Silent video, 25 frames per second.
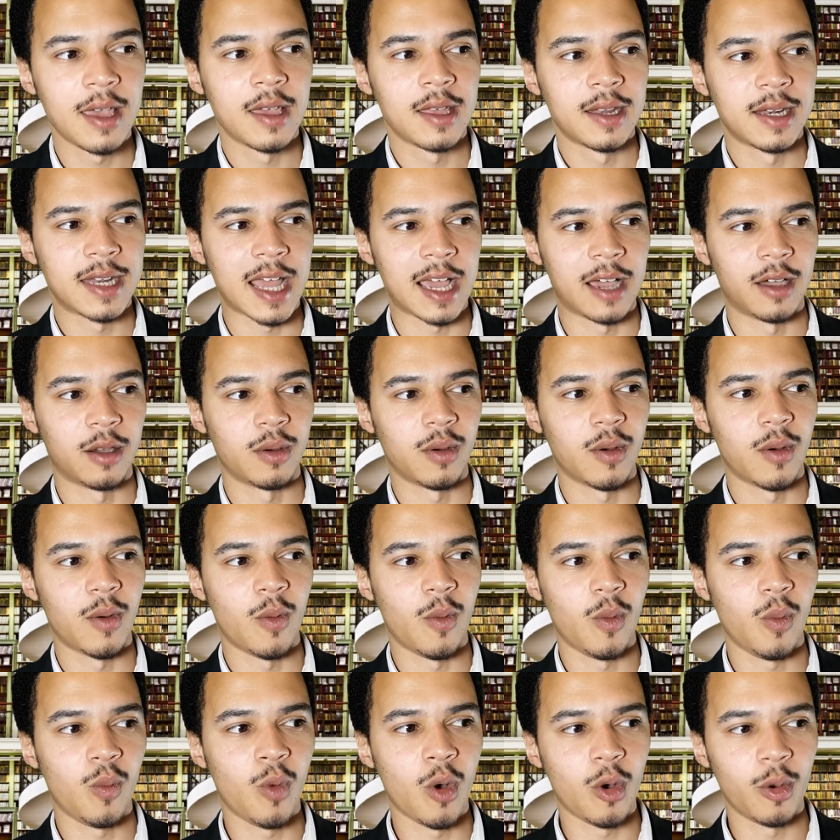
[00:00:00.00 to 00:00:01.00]
Now,
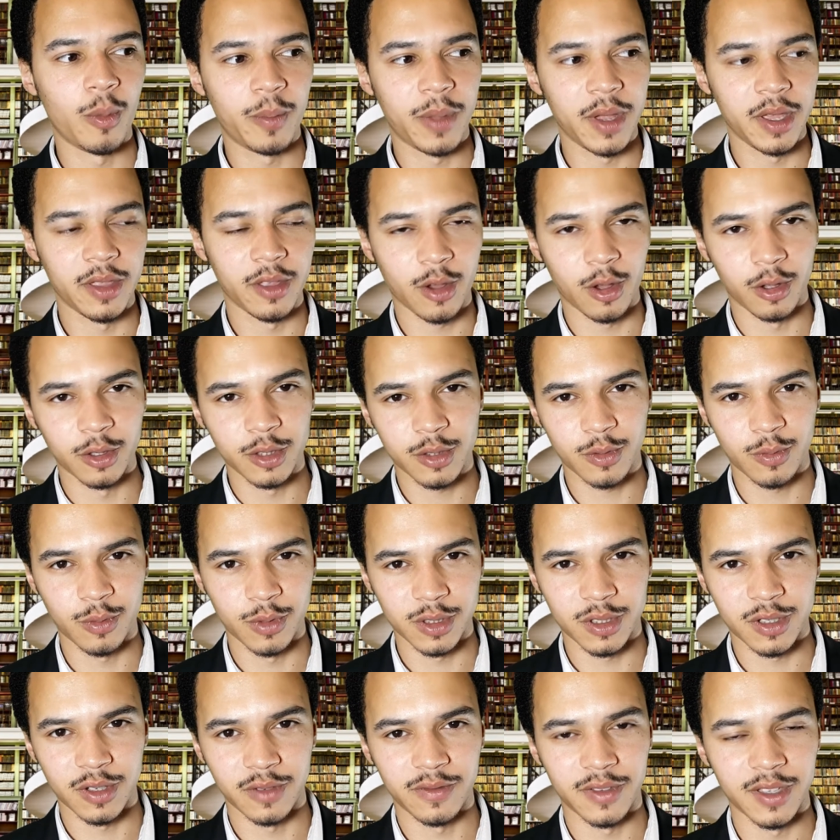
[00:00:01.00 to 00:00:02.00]
what would be the
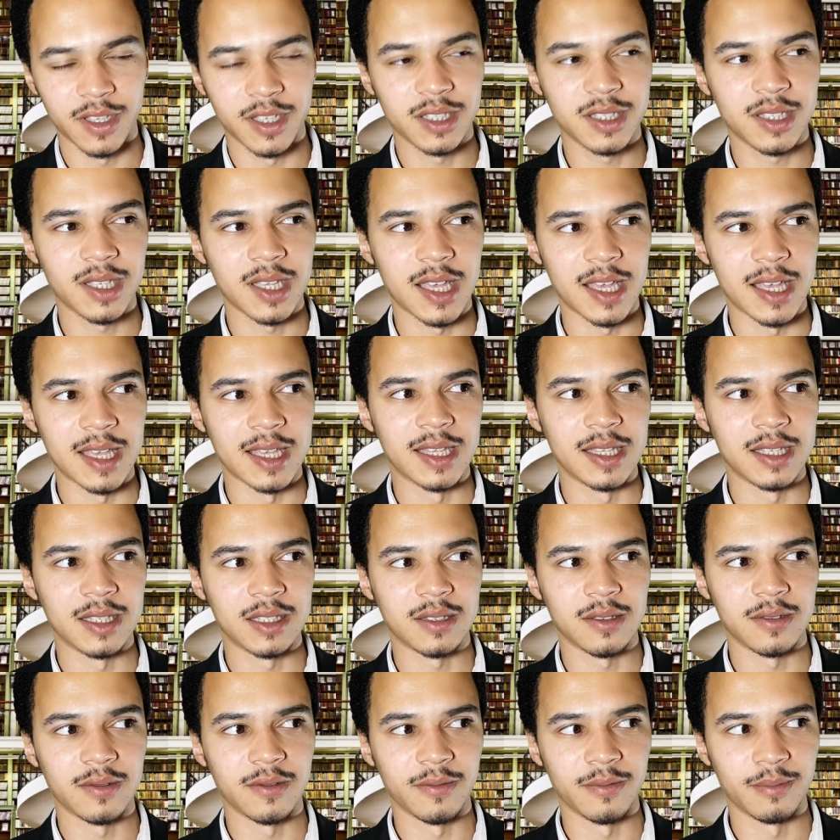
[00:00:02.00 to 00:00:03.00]
consequence of this
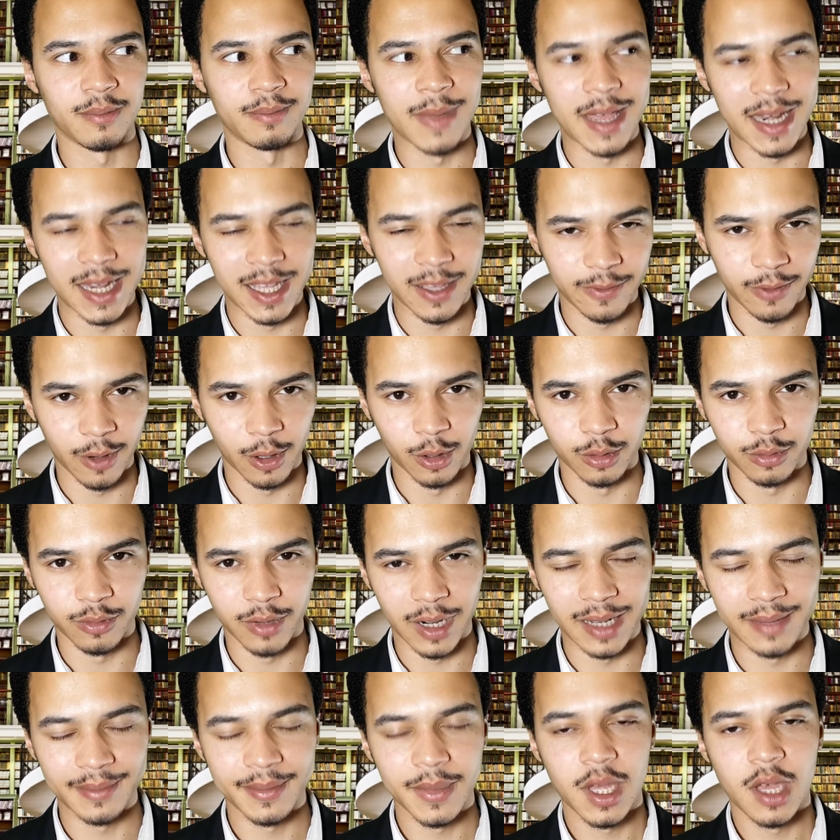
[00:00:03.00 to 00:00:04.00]
is manyfold,
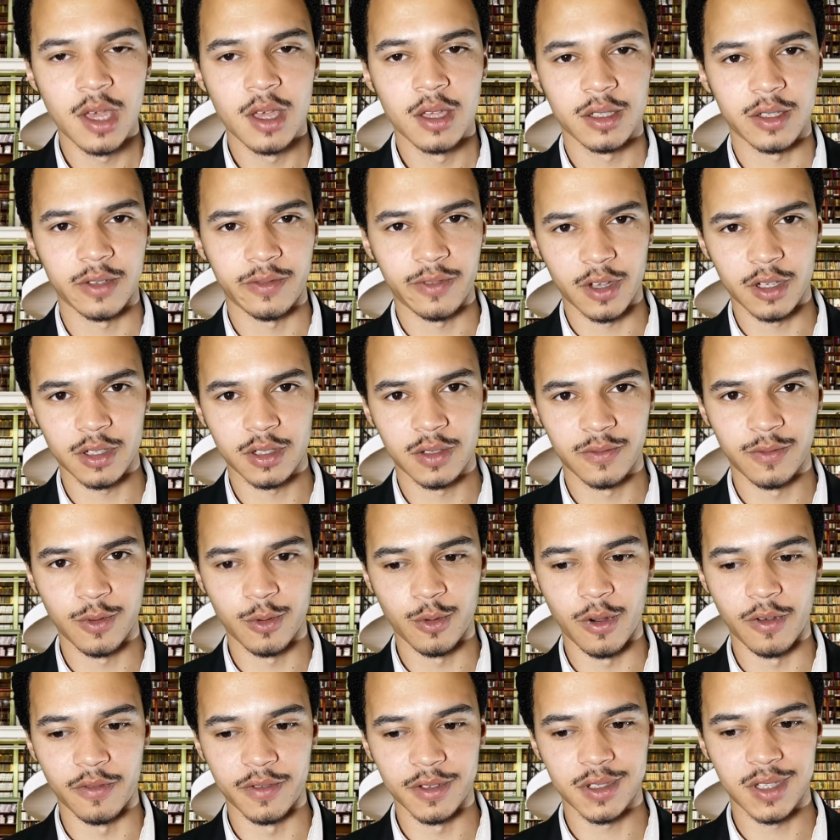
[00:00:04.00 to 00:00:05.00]
right? So first of
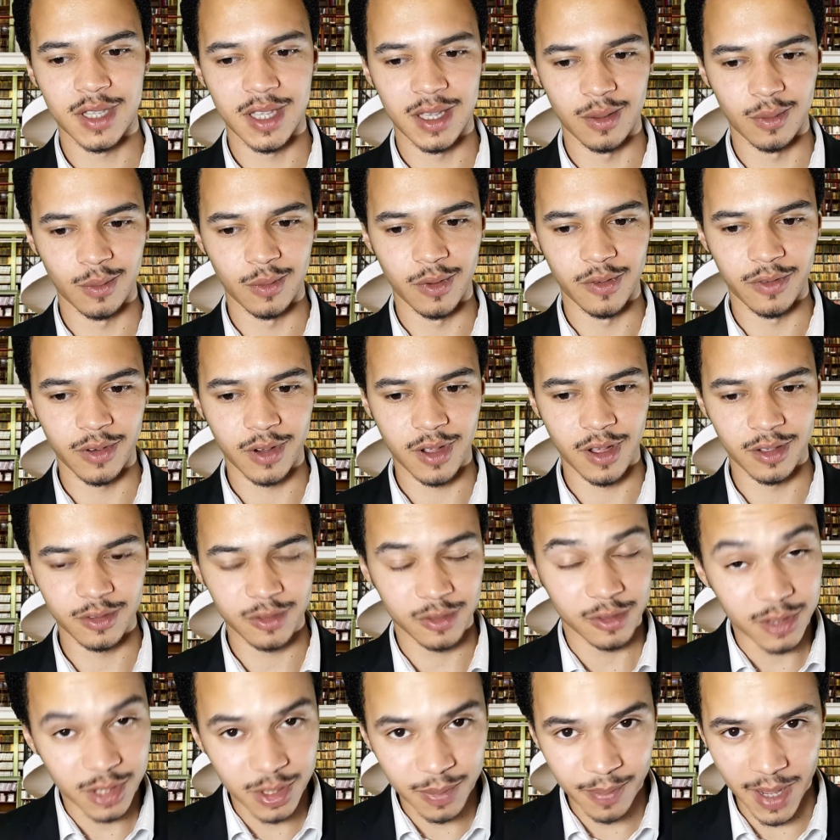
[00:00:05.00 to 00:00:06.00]
all, obviously, with regard
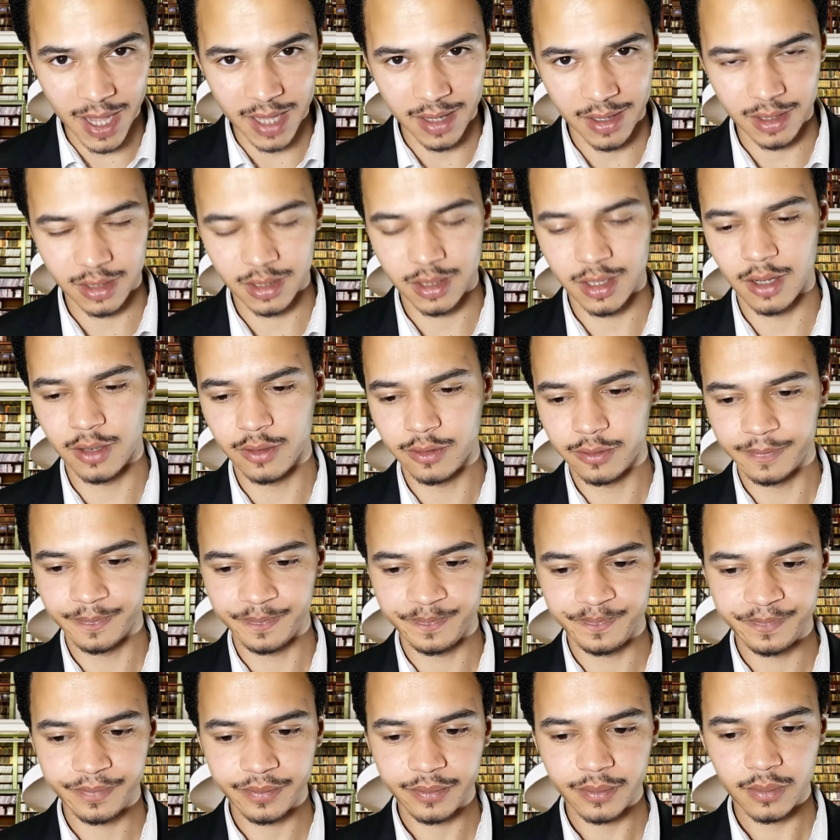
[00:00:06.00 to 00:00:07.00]
to Spain itself,
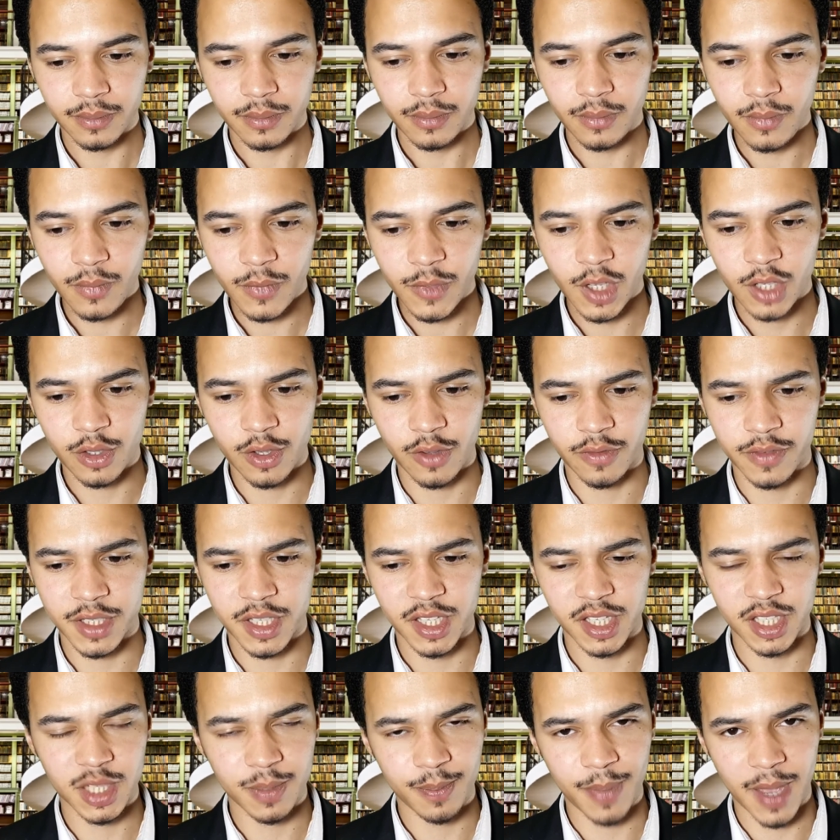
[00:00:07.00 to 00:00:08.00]
so
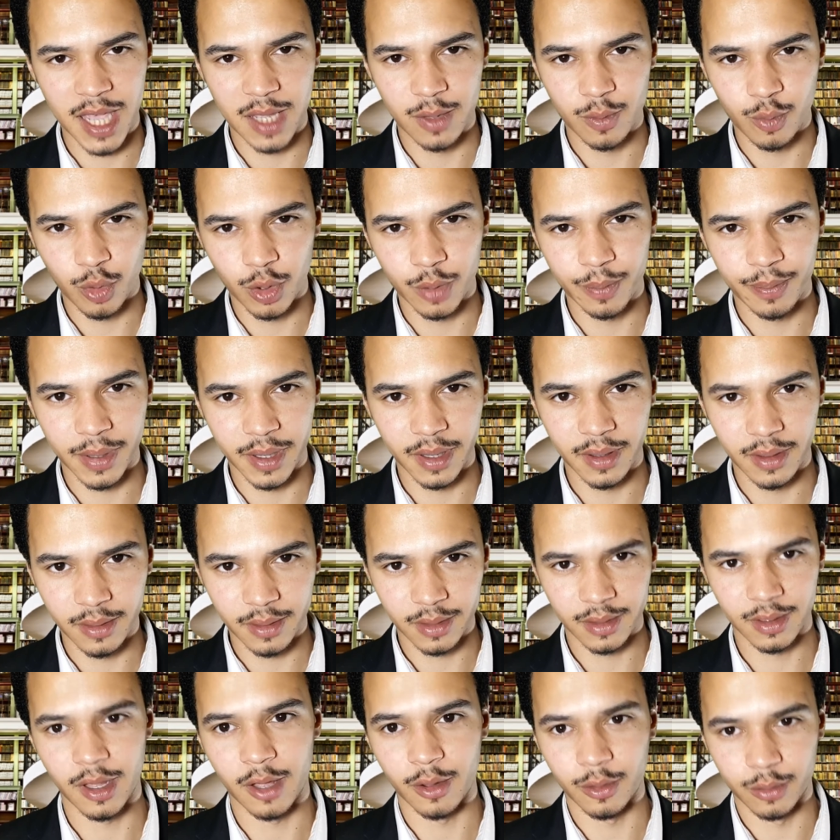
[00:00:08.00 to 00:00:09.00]
obviously Spain would be
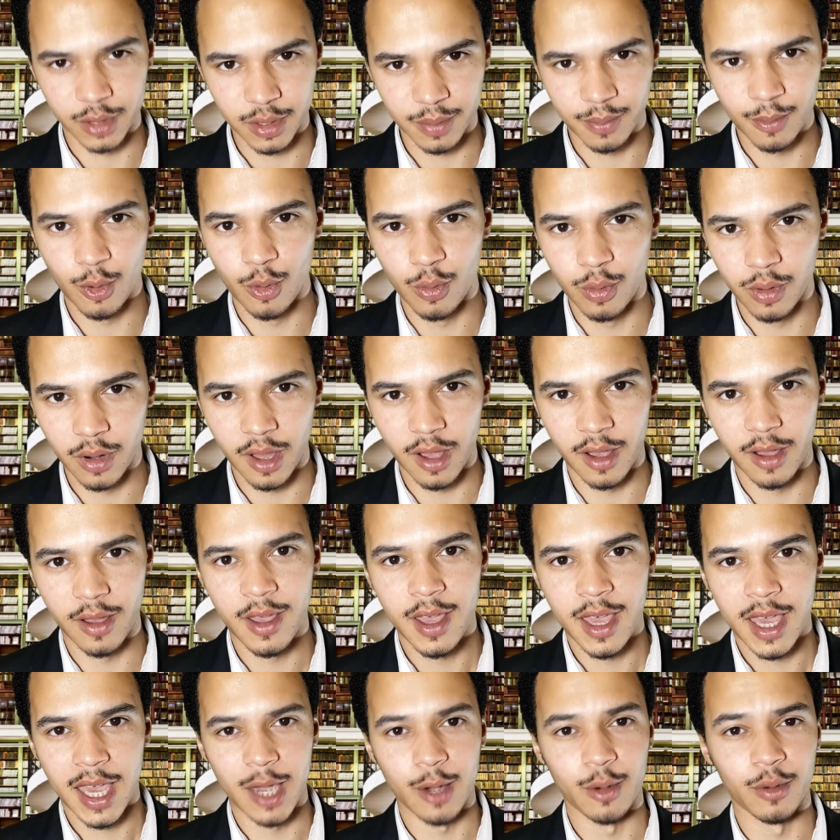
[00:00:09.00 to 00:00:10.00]
smaller.
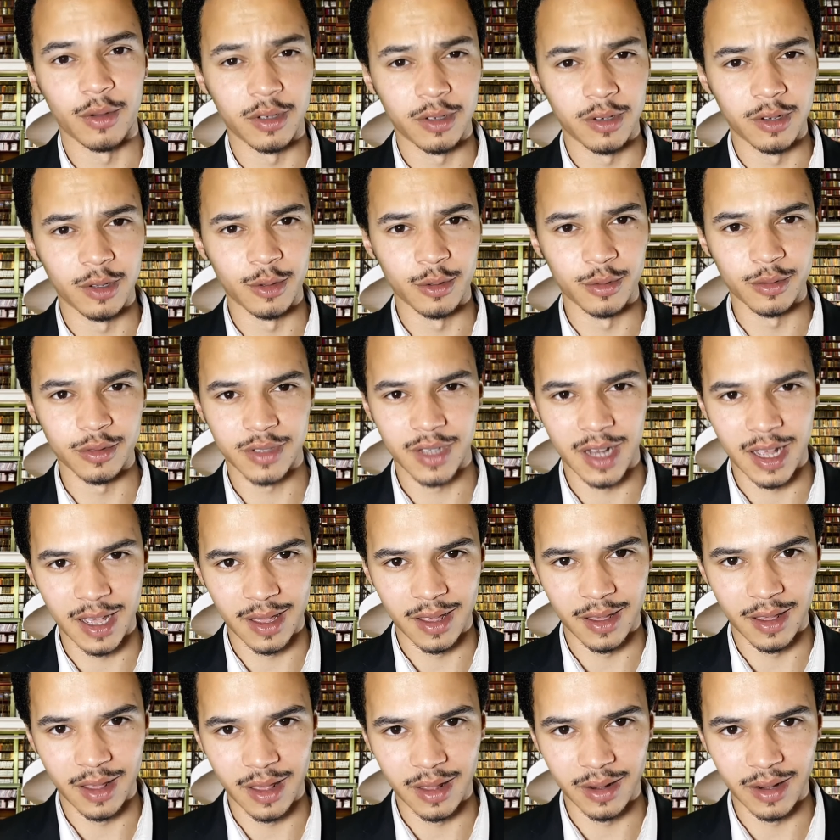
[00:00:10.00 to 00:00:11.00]
It would lose
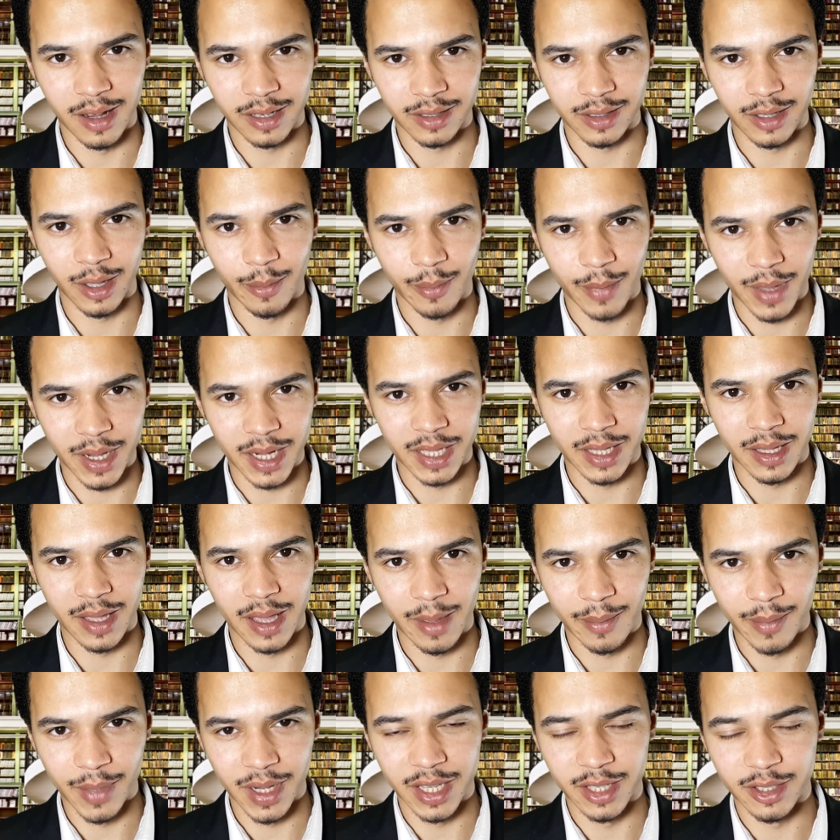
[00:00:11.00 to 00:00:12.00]
many
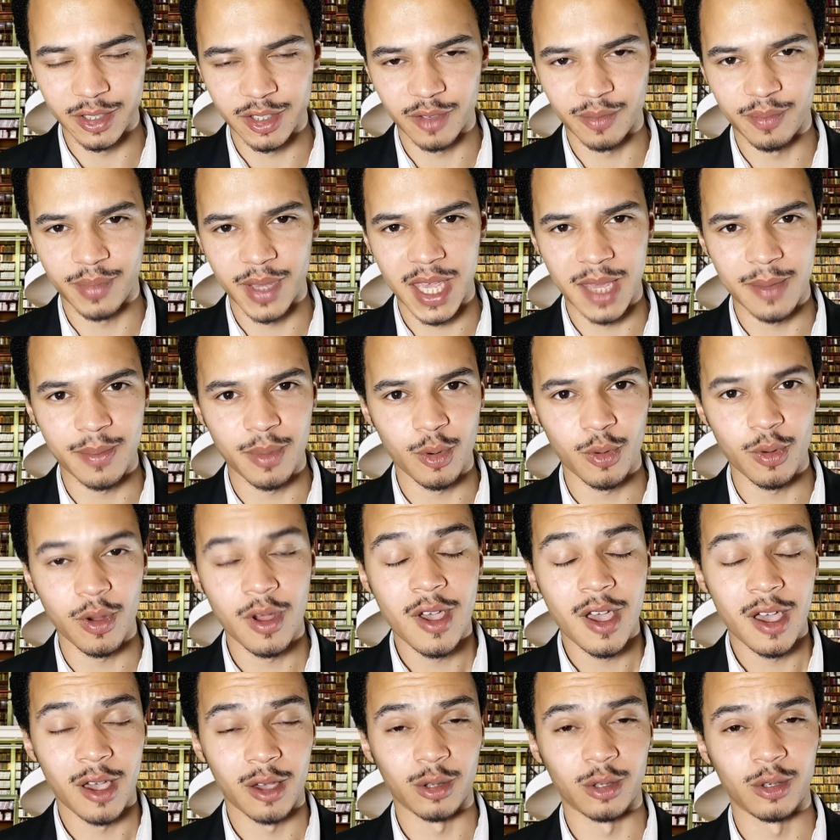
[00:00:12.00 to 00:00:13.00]
millions of people.
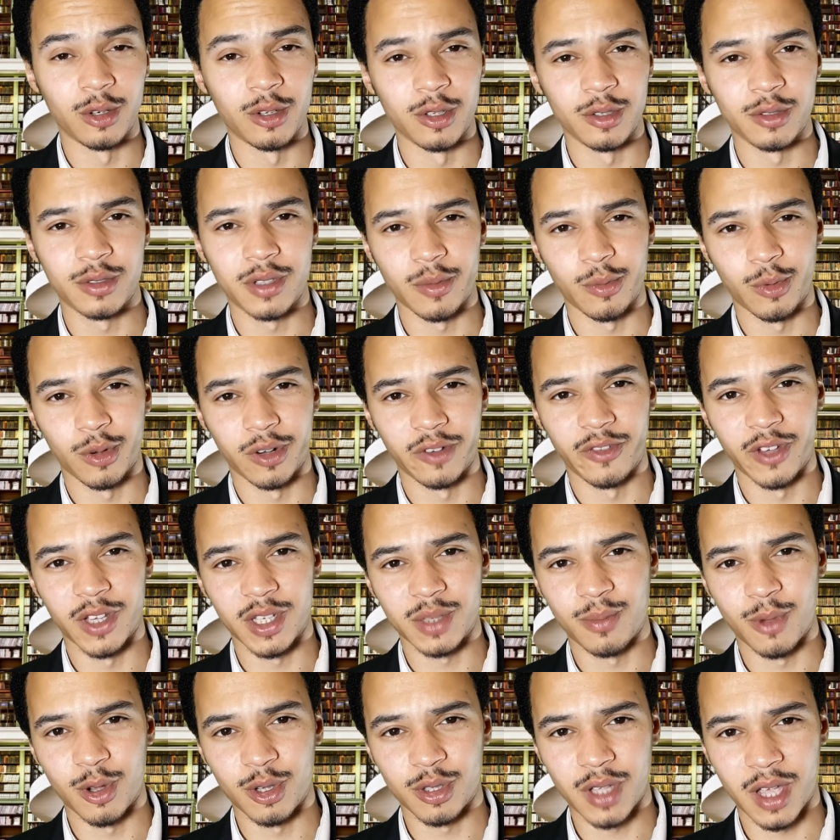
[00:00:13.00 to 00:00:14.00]
It would lose one of
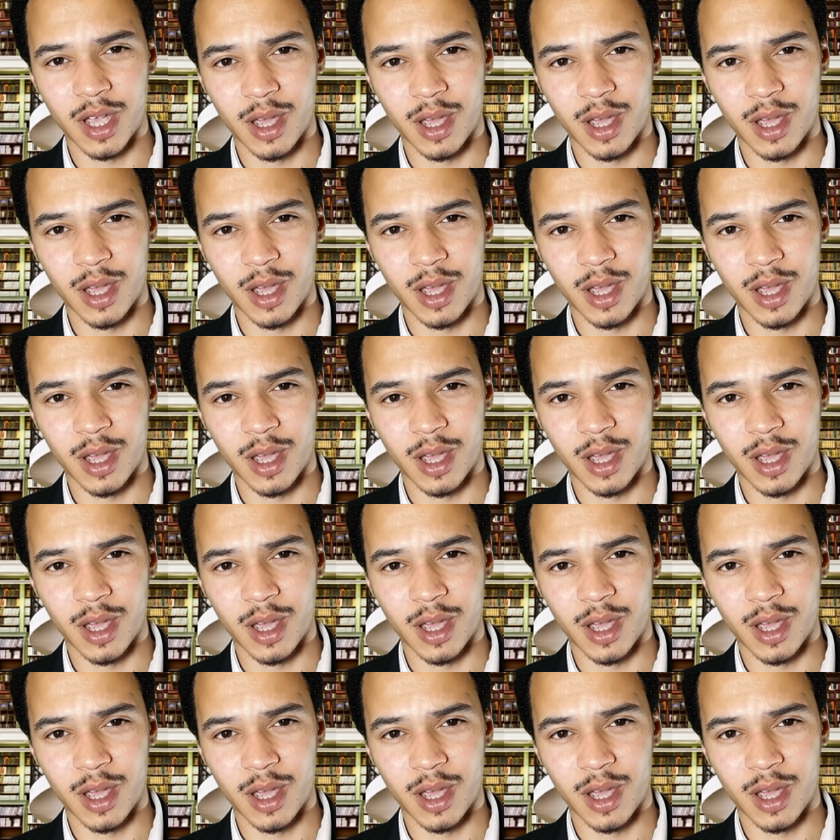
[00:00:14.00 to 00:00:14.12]
its most